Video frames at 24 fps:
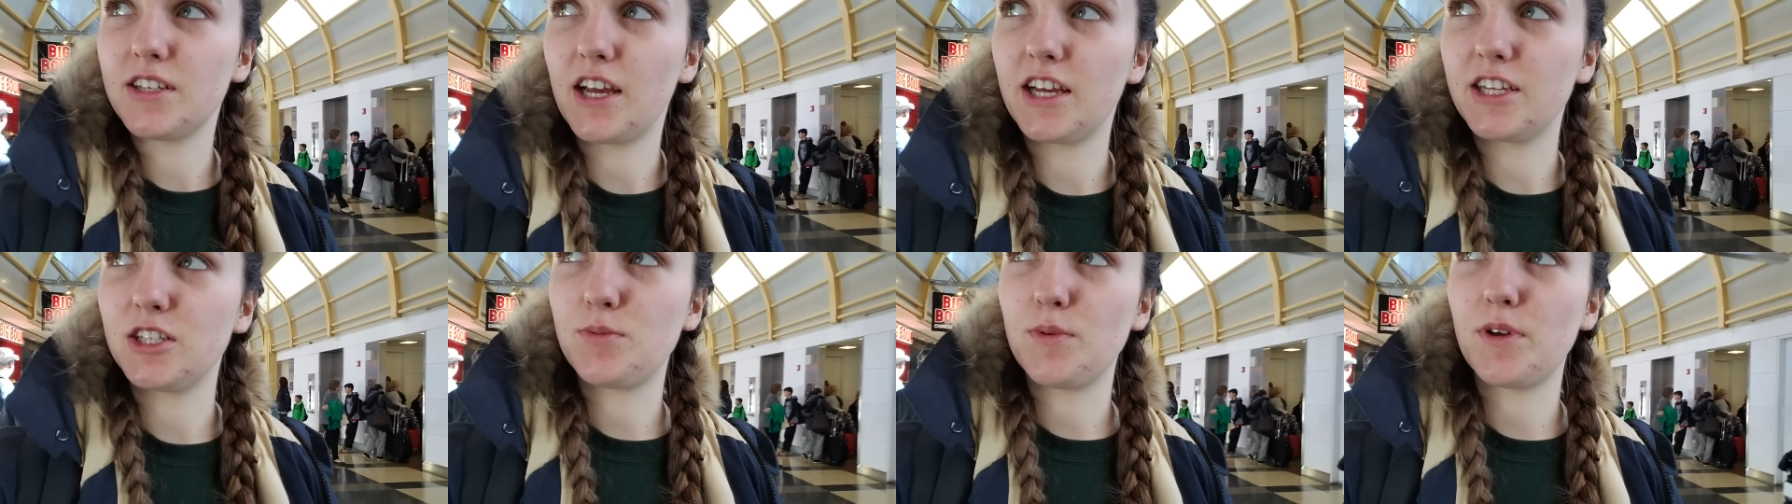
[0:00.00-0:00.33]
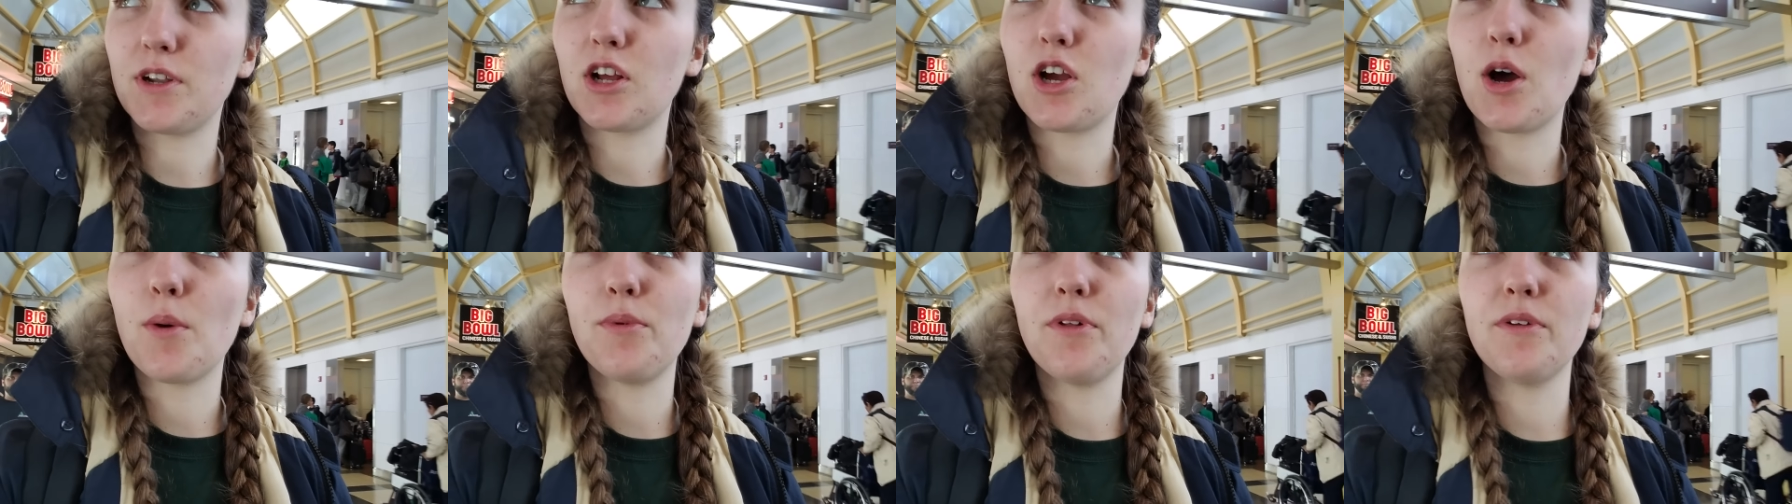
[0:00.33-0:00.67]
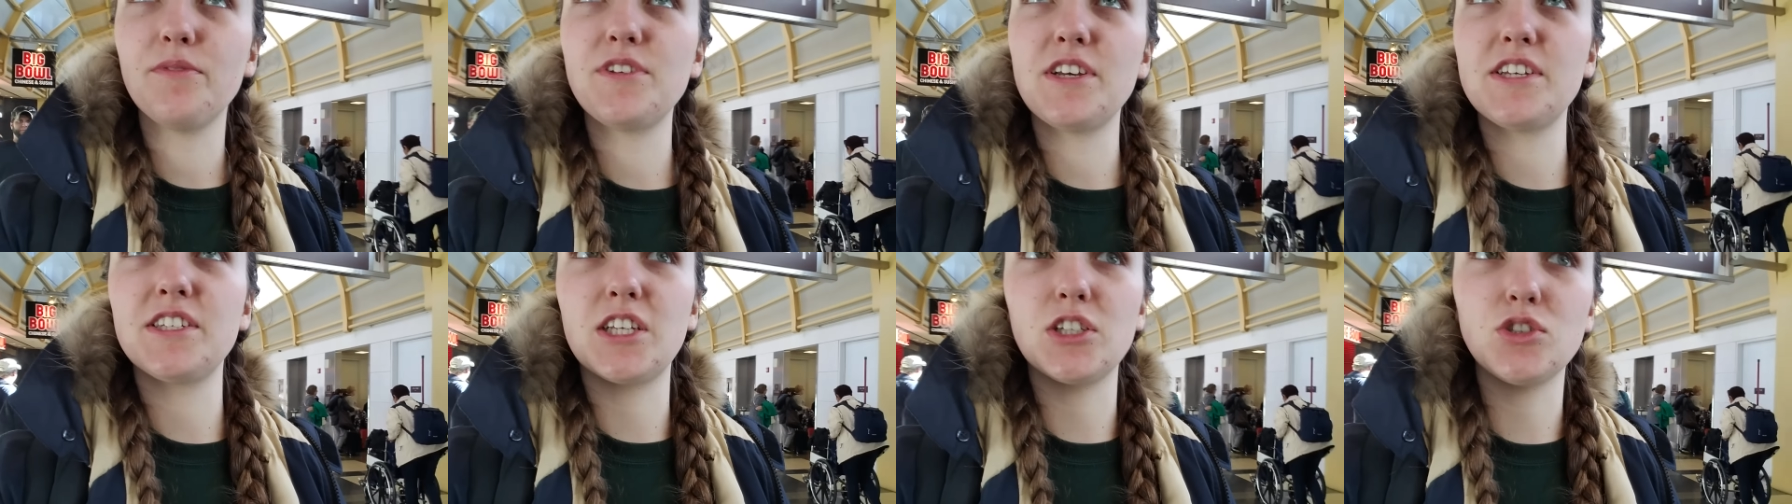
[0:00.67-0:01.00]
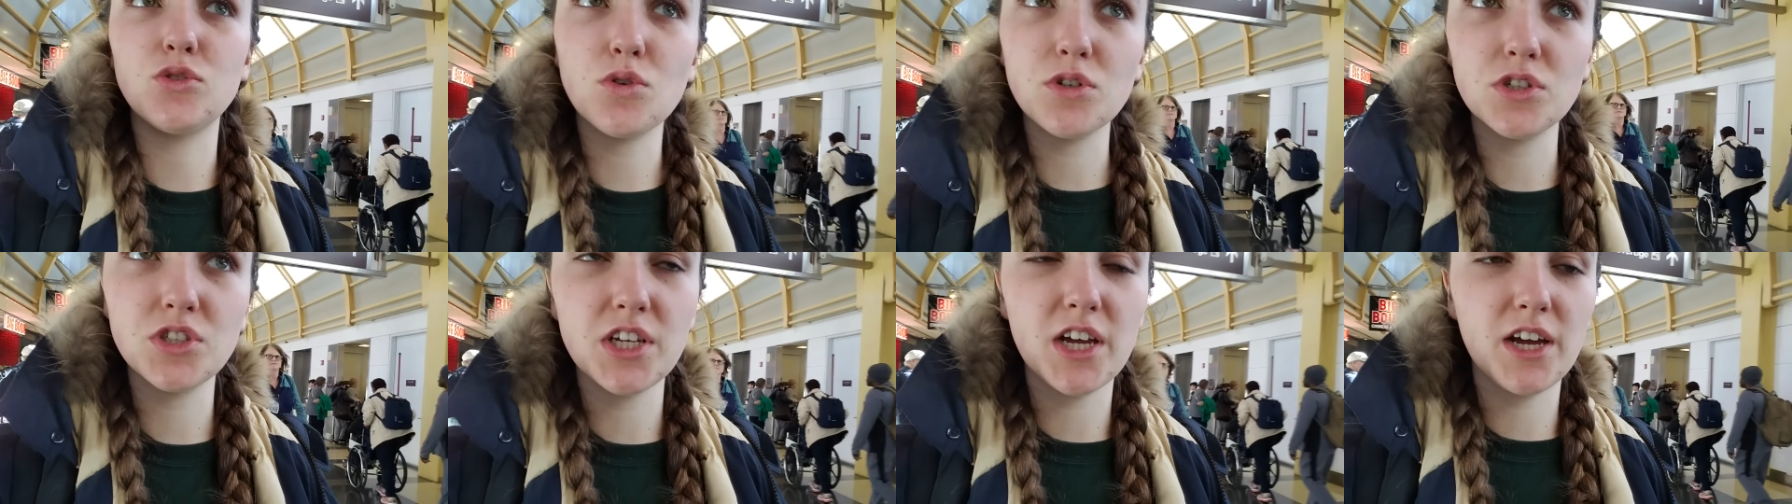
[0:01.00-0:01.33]
I spent a couple of days at
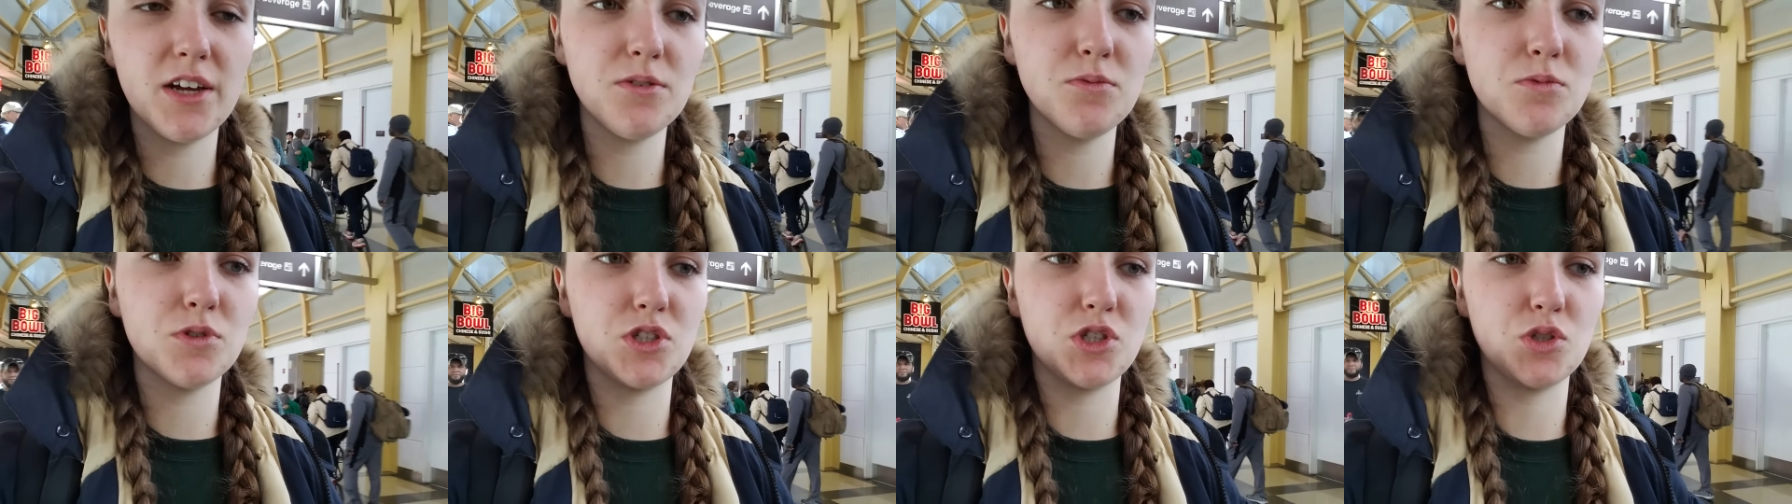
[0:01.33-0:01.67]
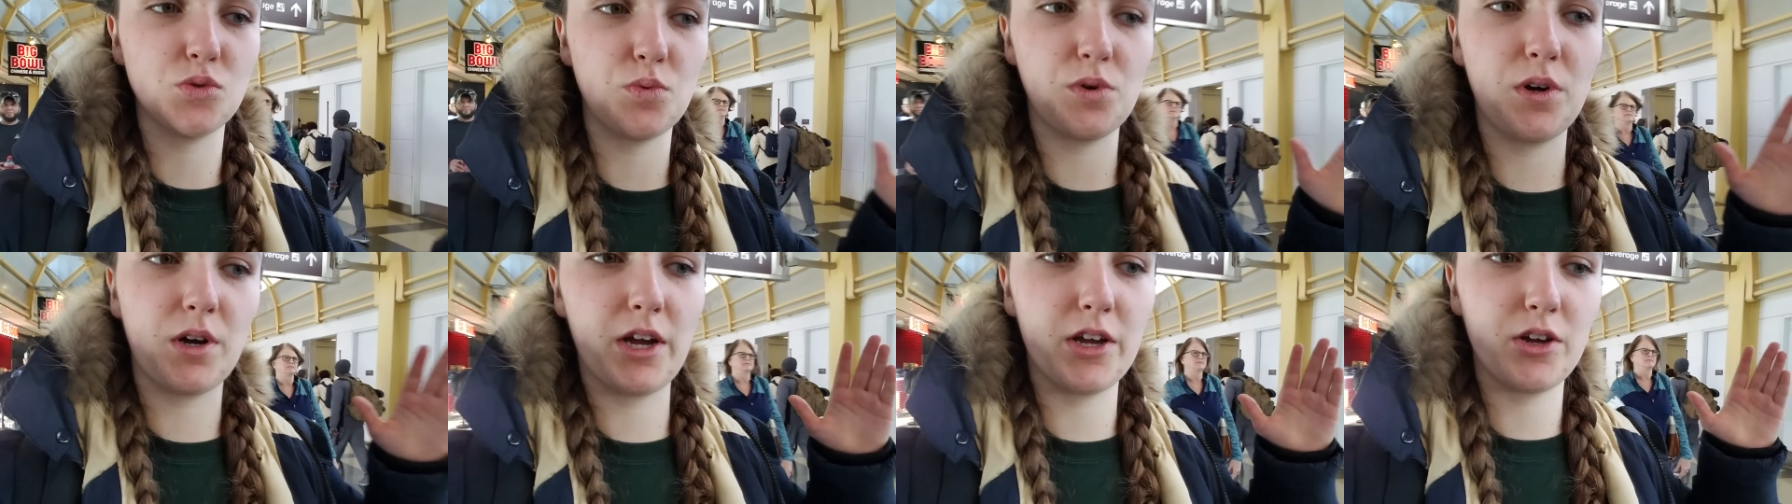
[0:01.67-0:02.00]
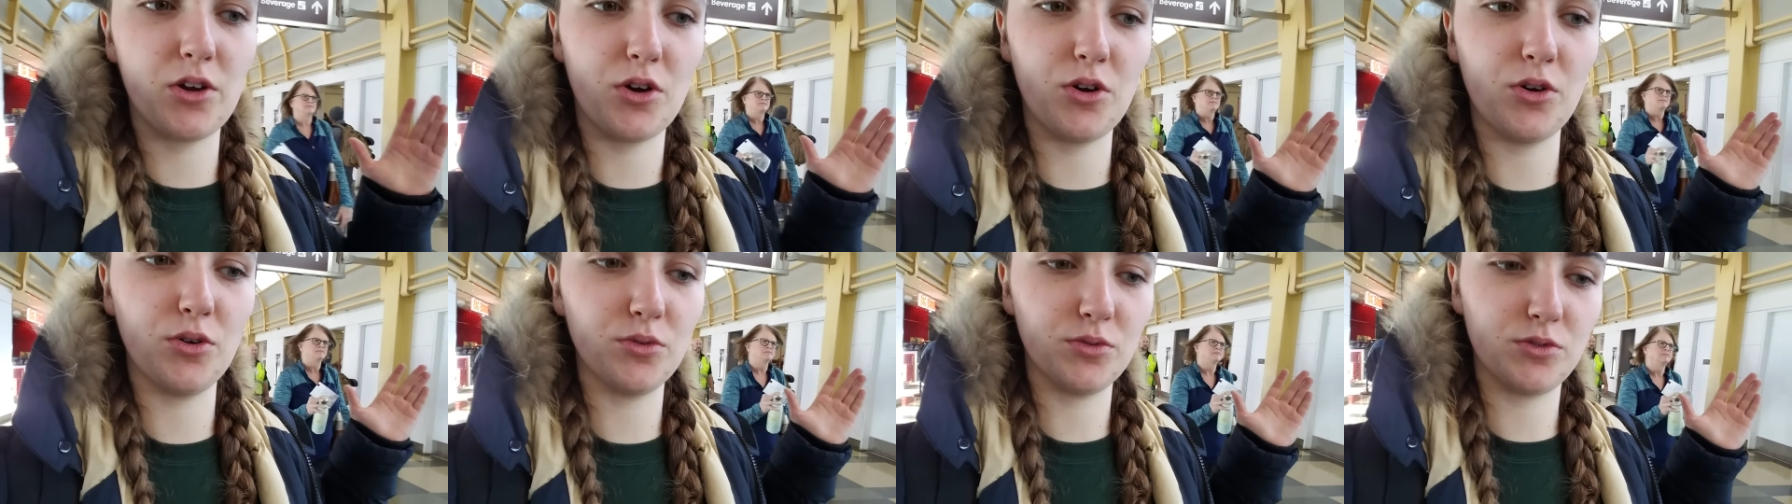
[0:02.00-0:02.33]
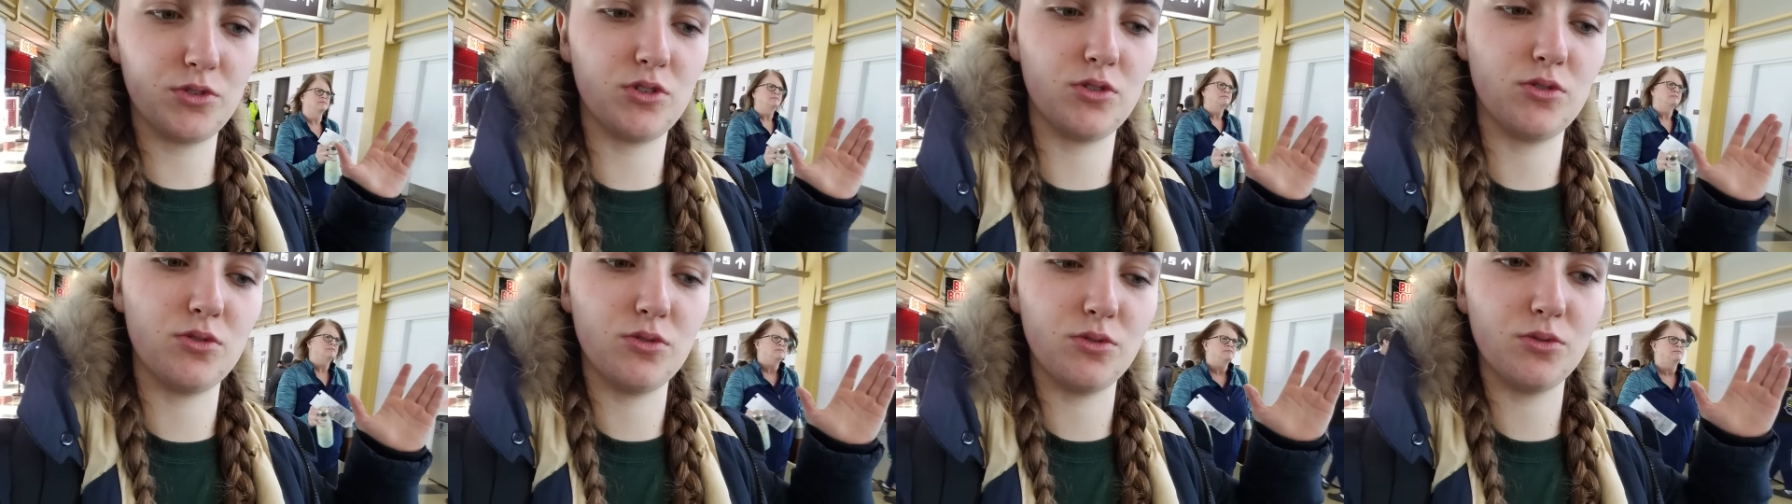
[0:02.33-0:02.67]
Georgetown, which is where I go
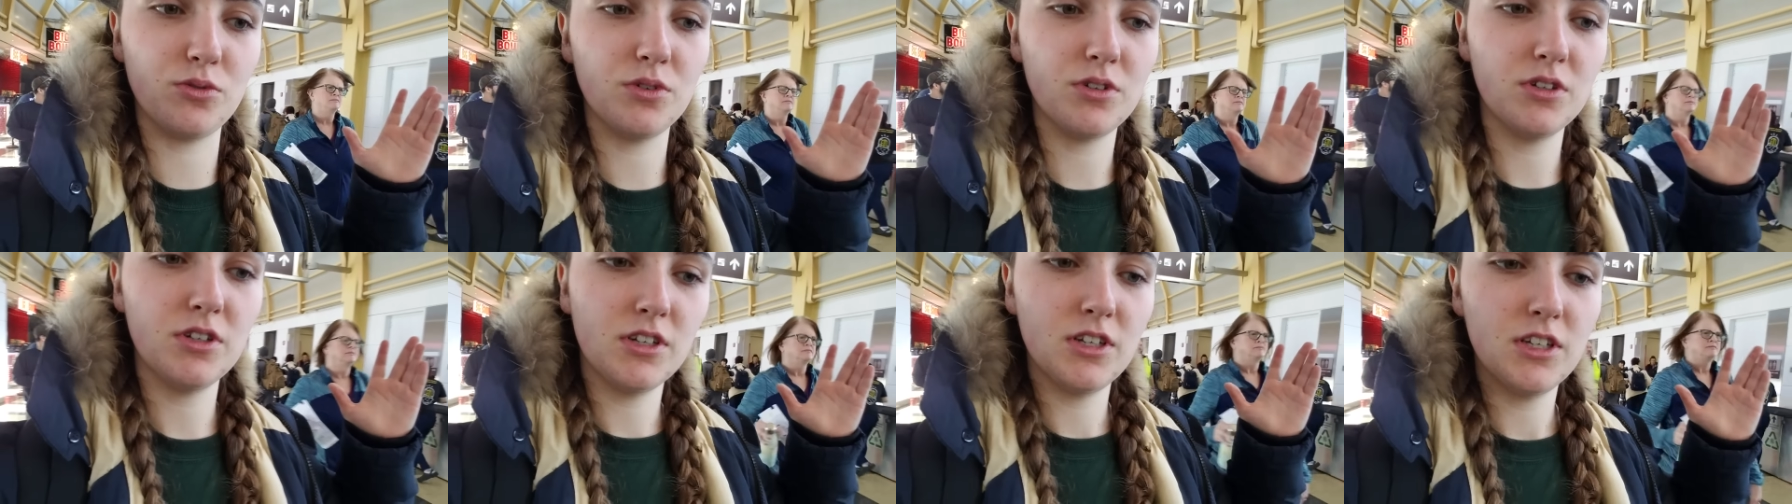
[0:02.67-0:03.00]
to